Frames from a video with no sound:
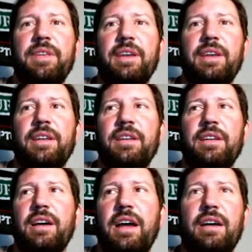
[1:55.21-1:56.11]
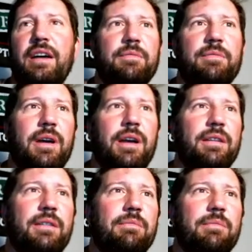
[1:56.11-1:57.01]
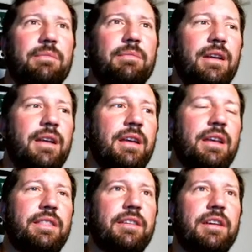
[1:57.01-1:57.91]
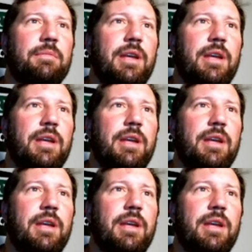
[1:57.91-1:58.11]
and I have my Ethereum